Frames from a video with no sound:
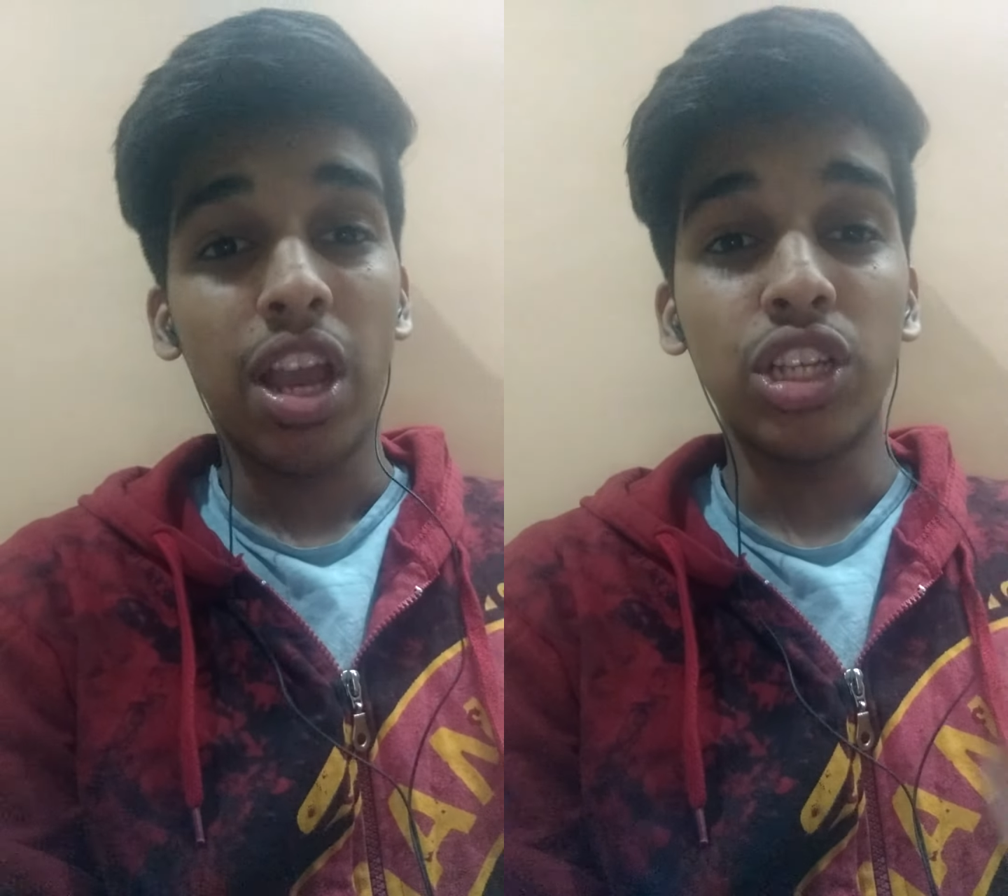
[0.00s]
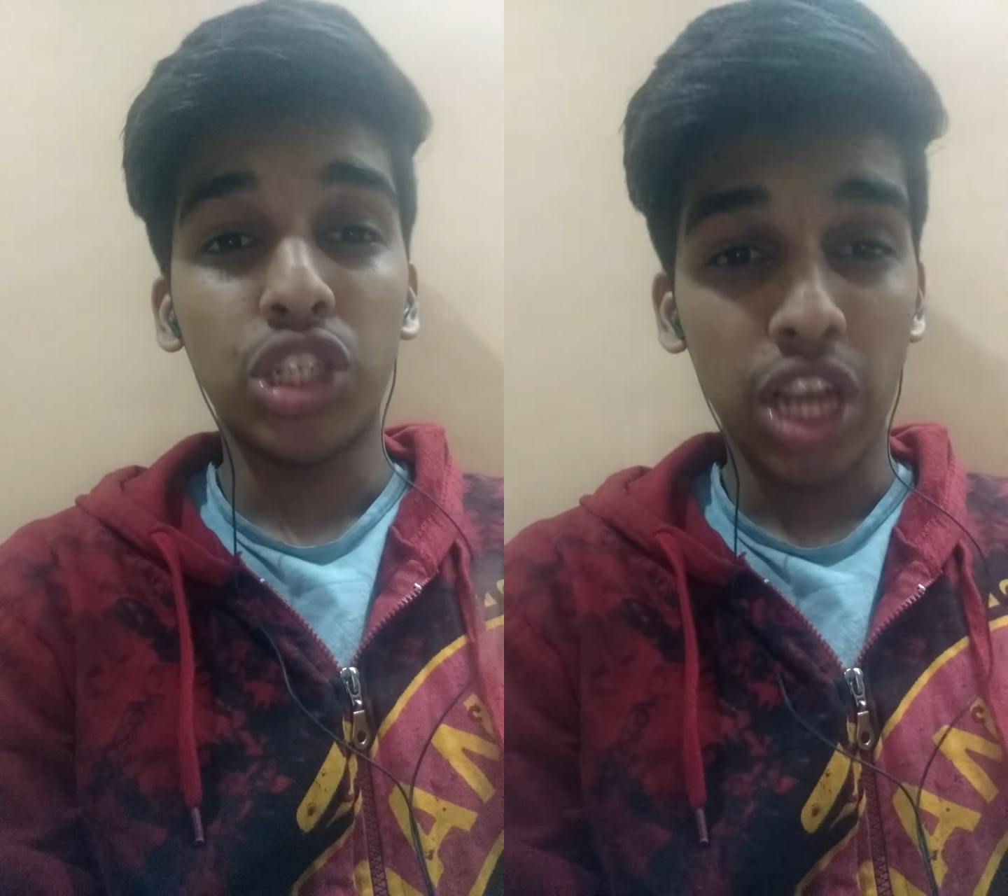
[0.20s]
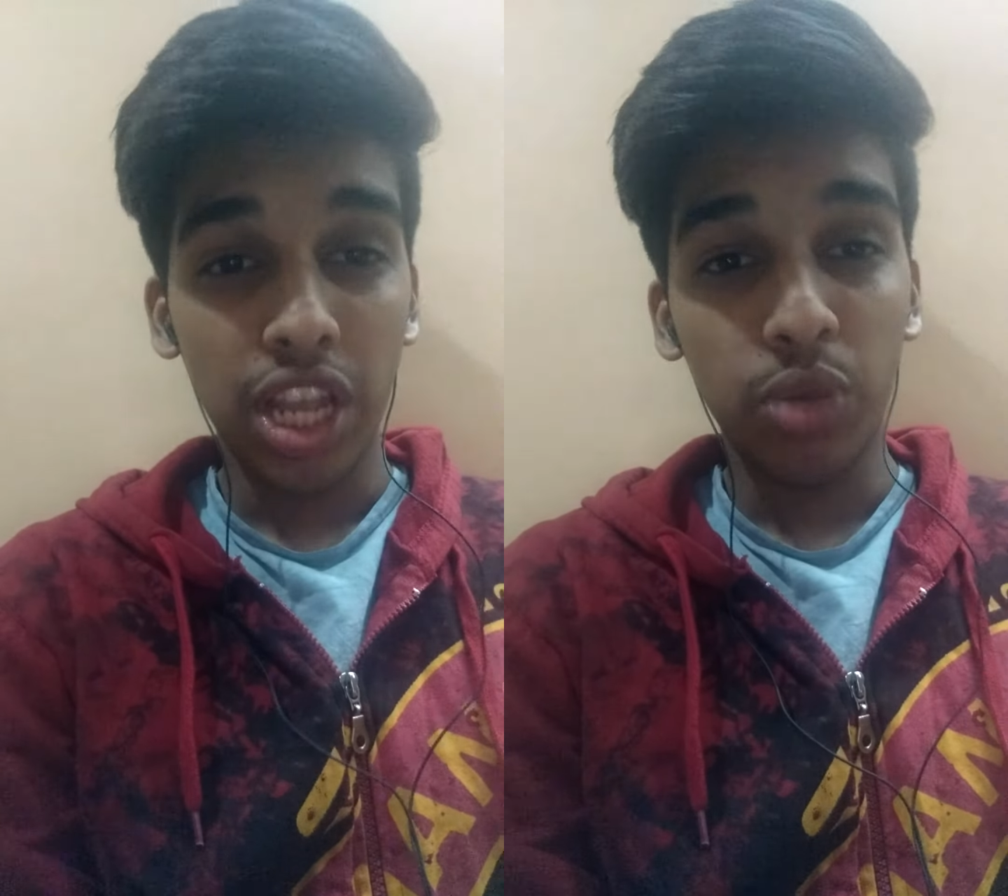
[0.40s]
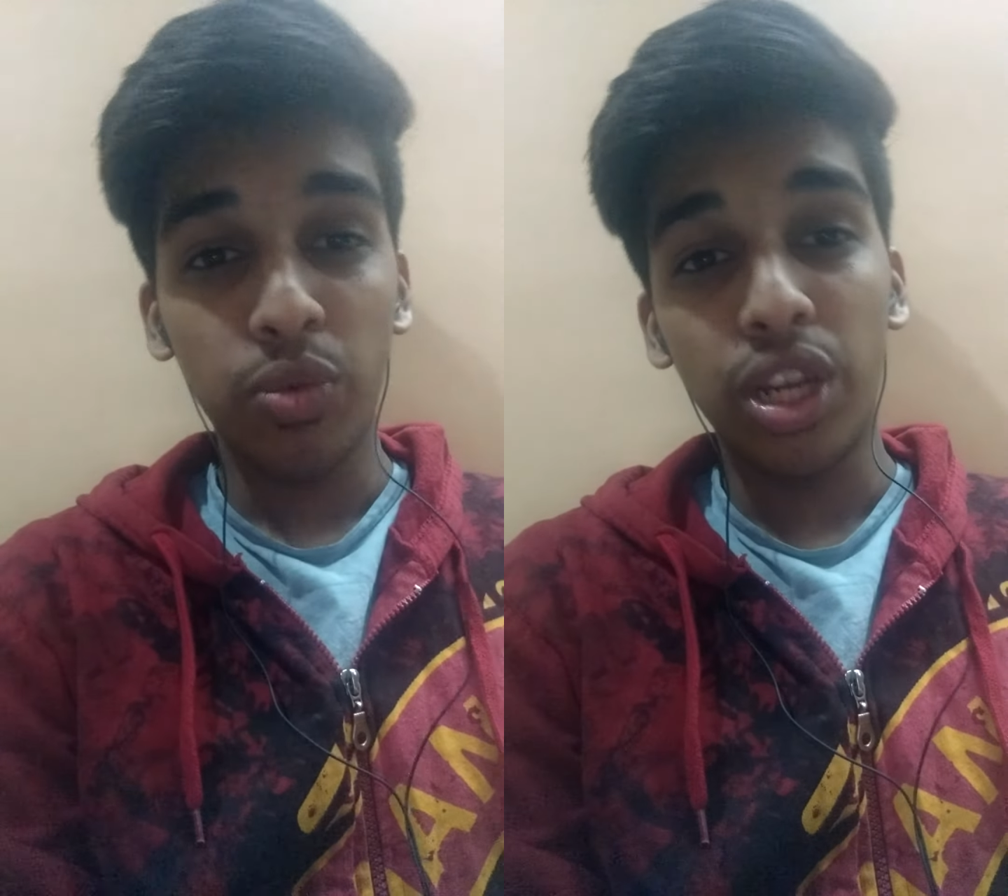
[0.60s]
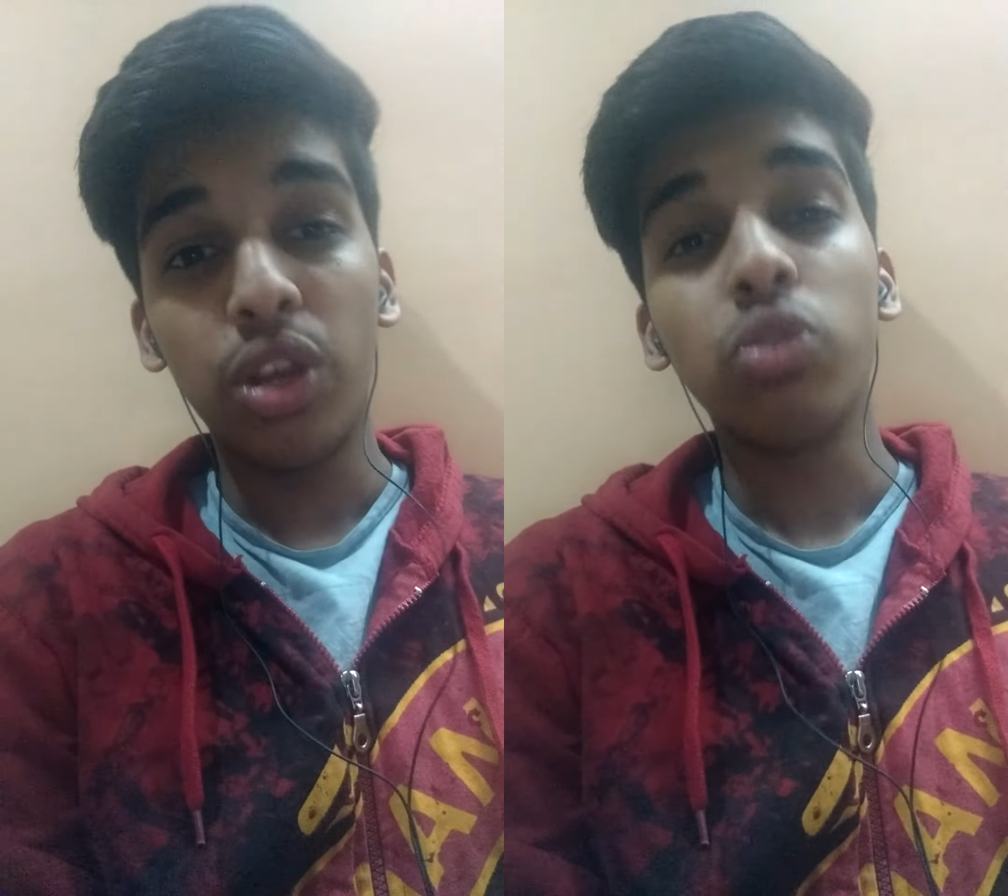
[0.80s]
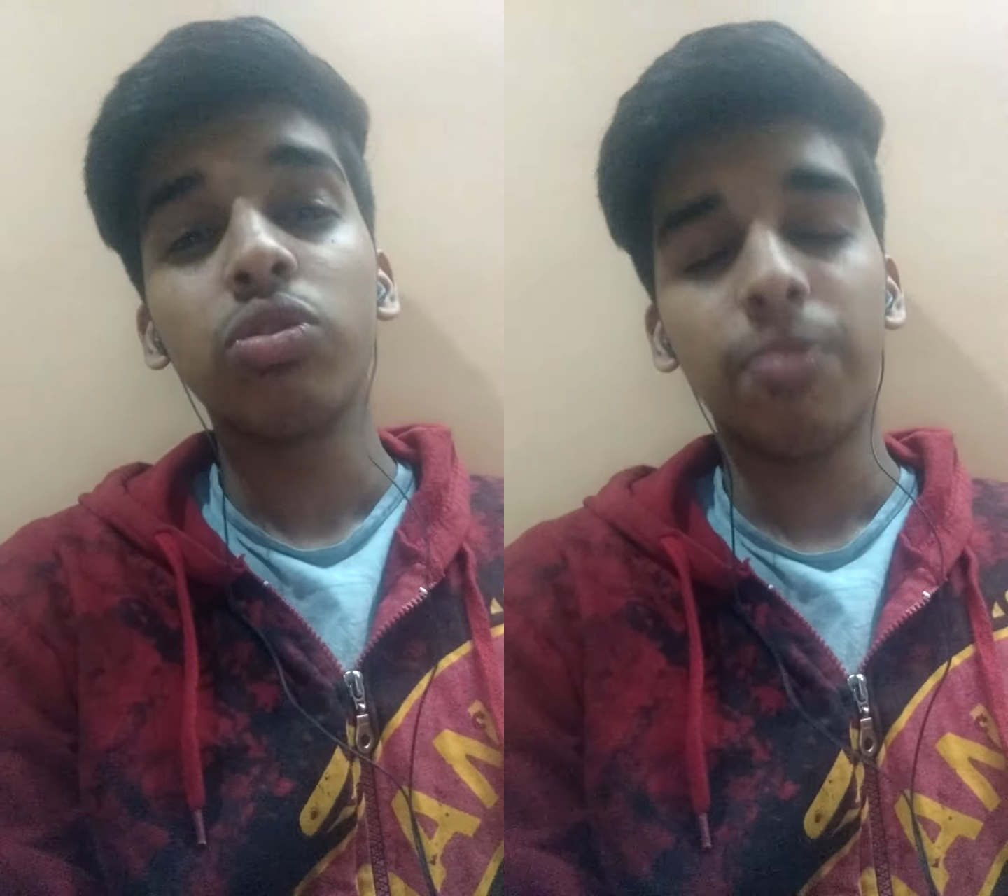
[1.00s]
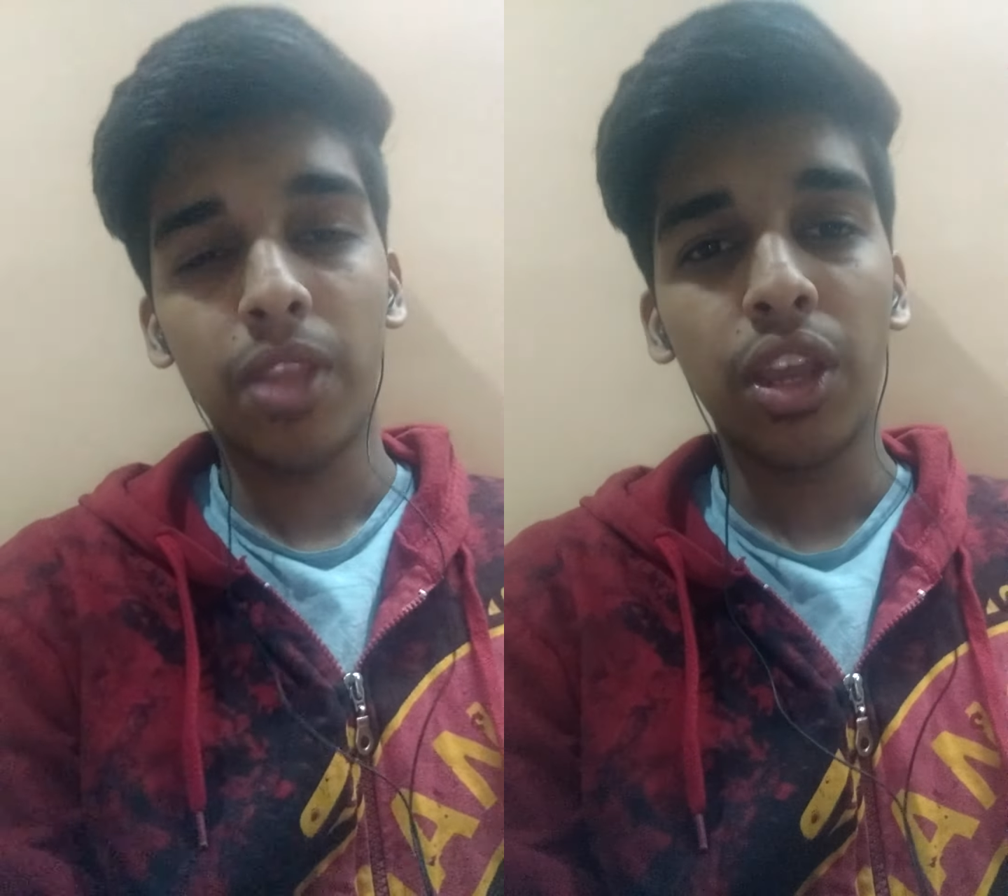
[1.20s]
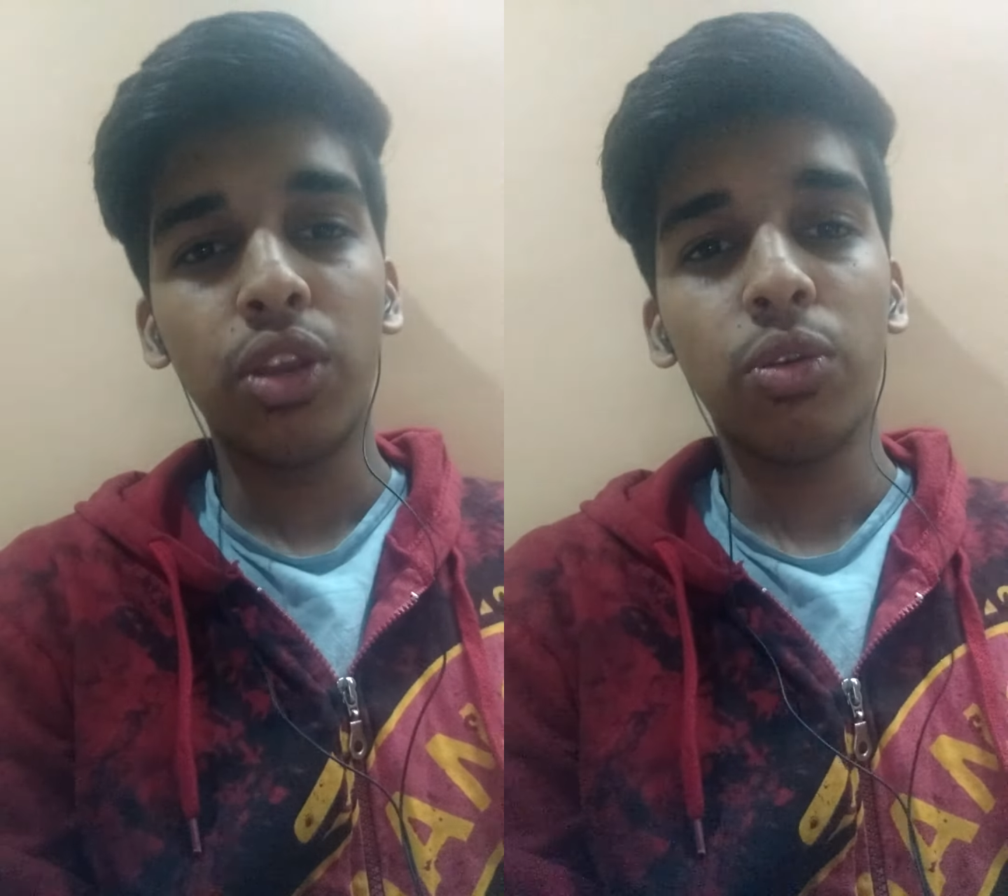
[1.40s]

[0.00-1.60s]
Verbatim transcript: and share the videos. Thank